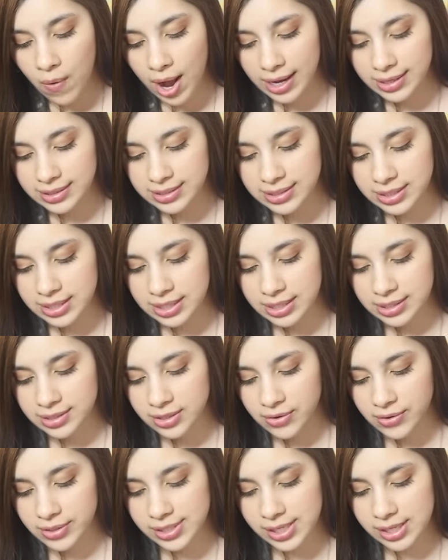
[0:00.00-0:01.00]
I see.
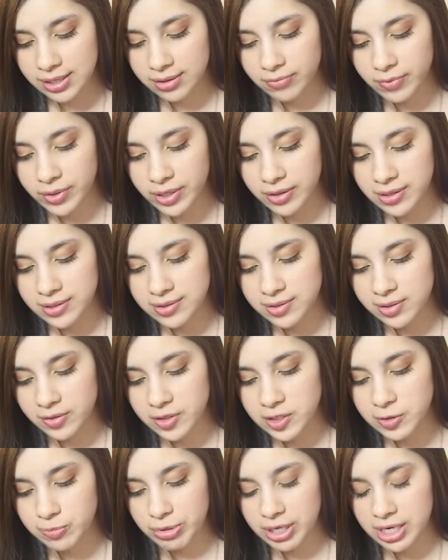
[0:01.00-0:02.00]
So it's like one of these little
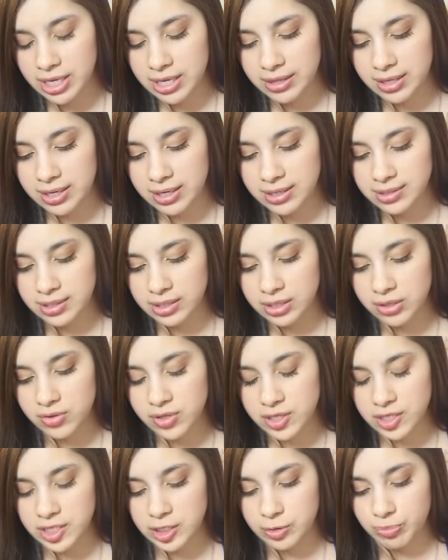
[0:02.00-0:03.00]
spinny things and you
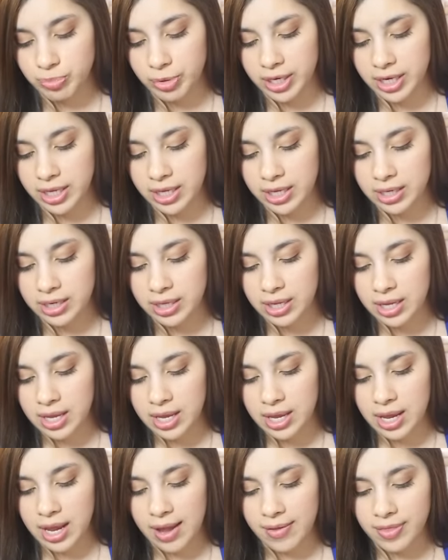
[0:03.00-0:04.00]
just spin it
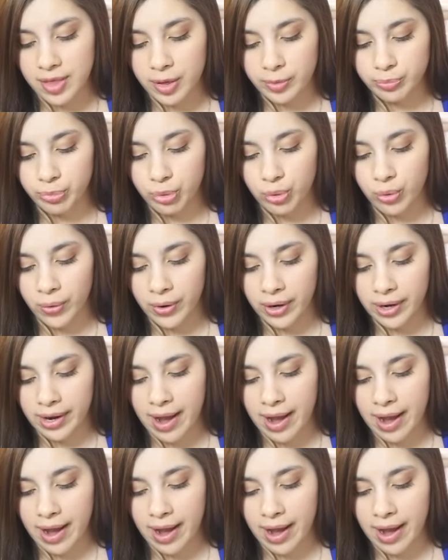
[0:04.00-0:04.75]
and then pour it